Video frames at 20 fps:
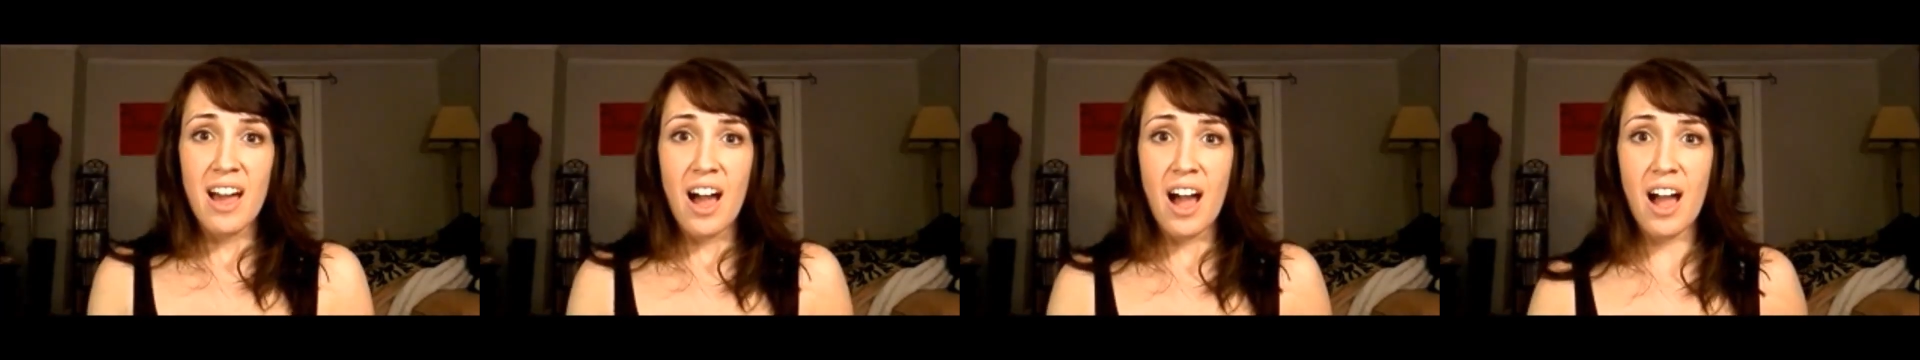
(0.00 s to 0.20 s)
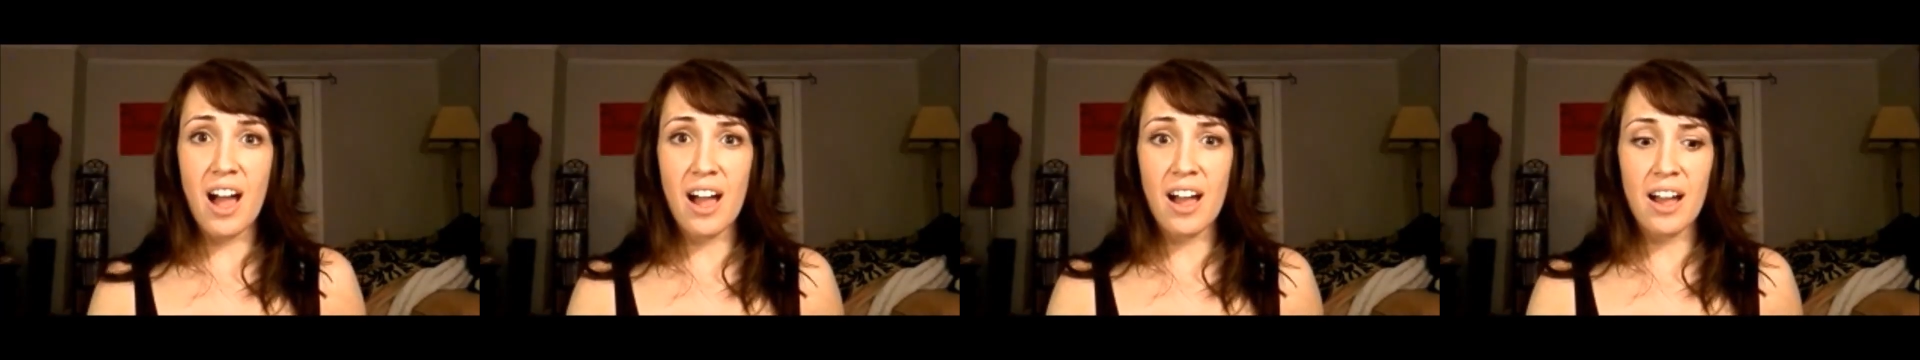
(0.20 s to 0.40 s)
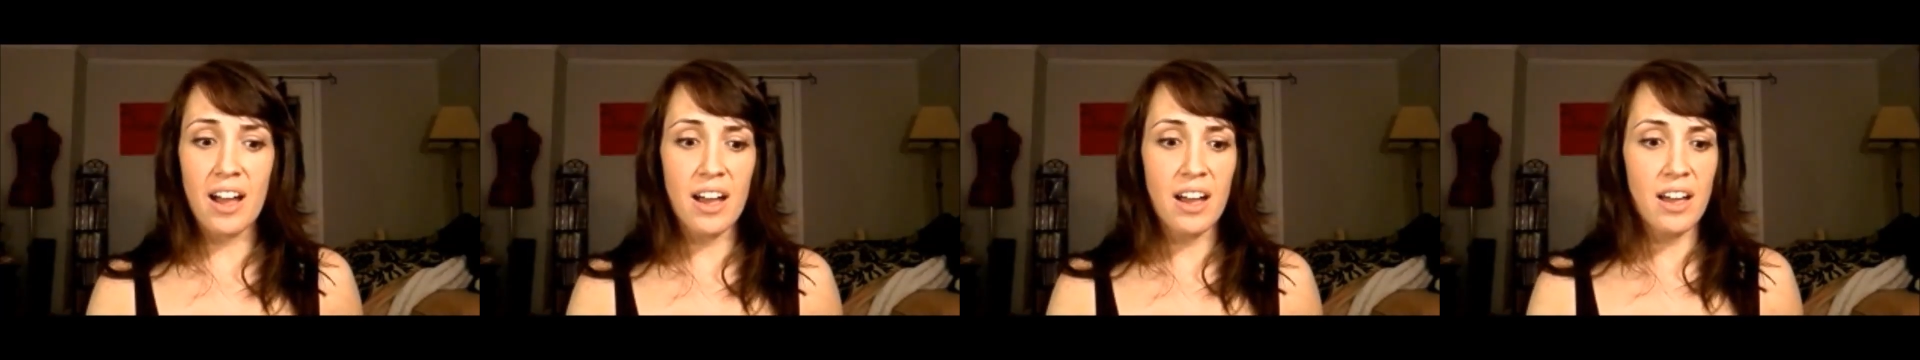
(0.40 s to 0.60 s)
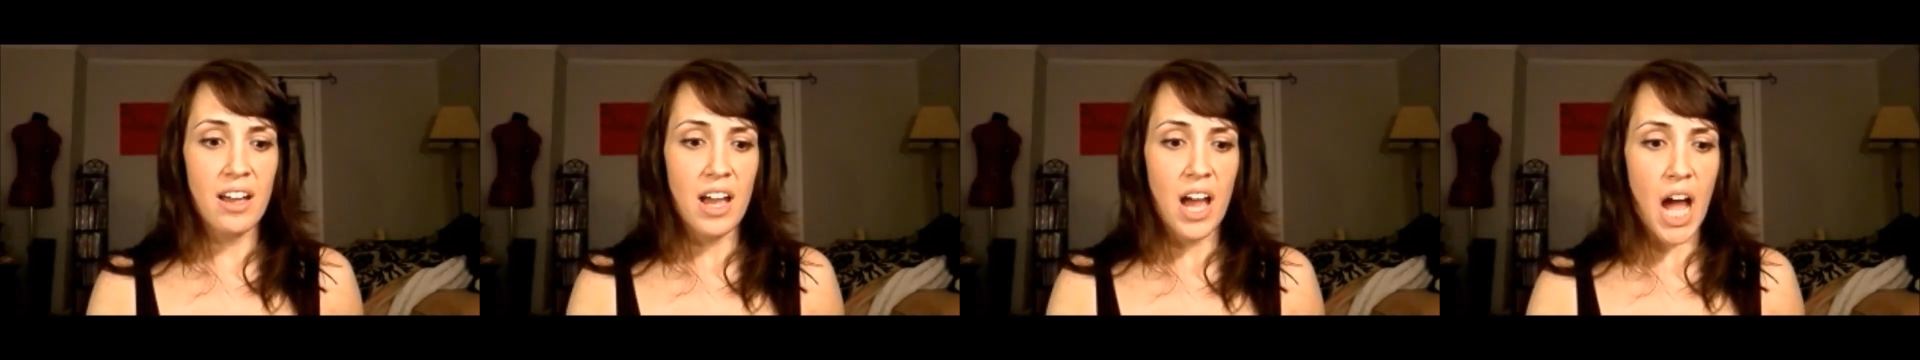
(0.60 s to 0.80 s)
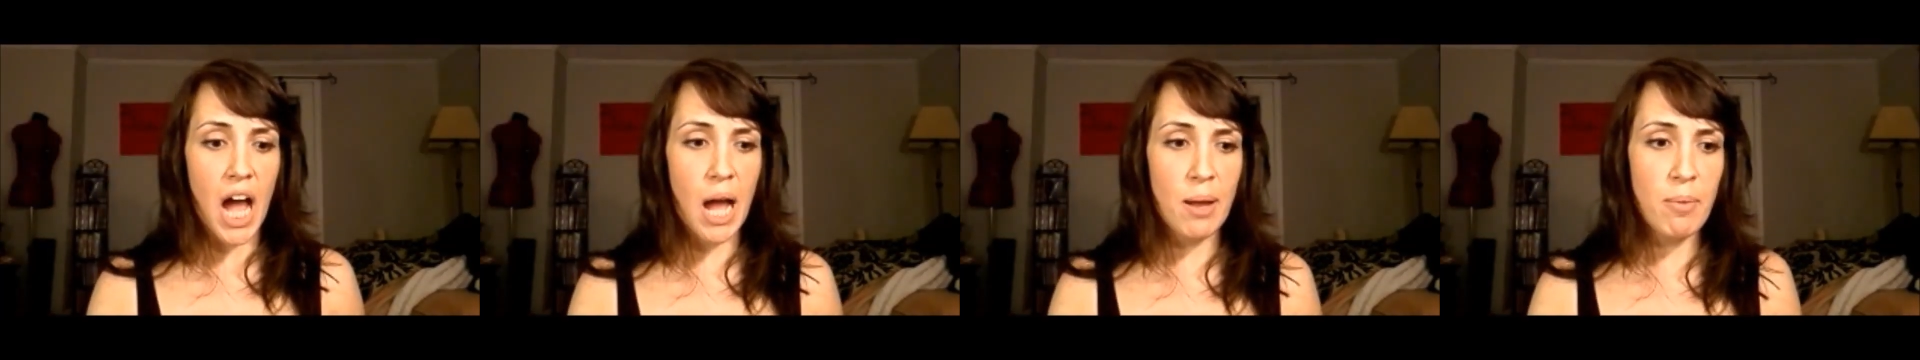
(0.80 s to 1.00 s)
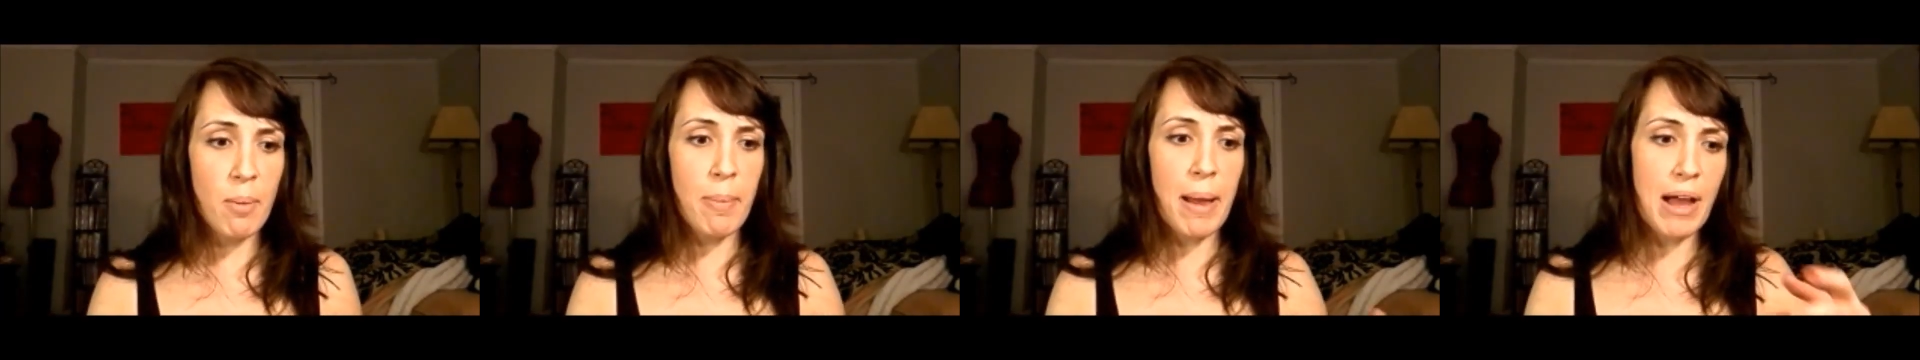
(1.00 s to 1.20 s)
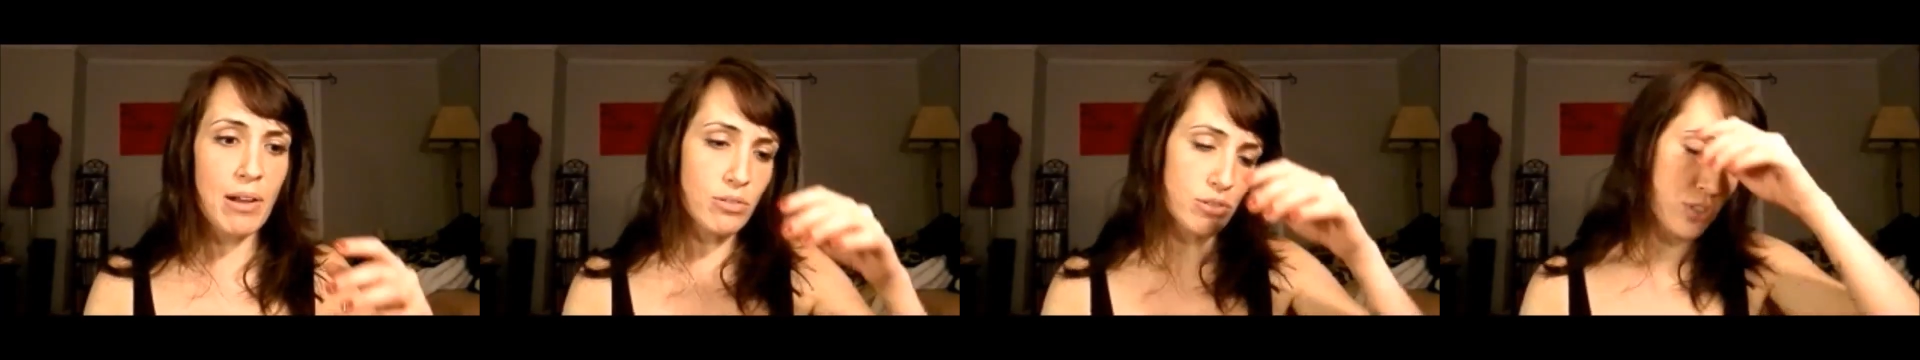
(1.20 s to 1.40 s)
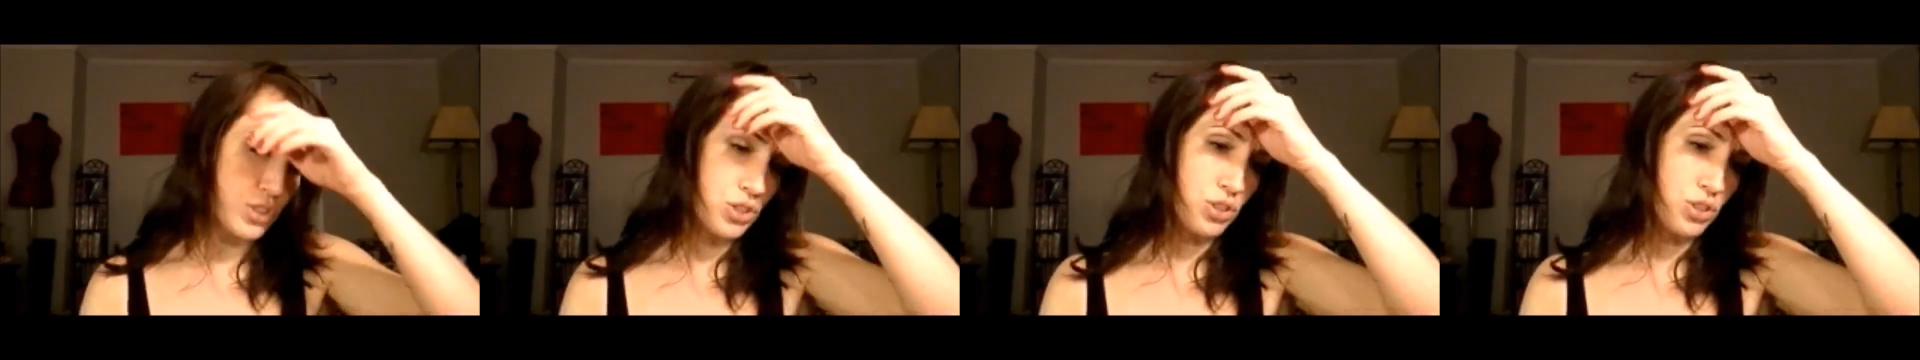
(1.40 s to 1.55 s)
I'm about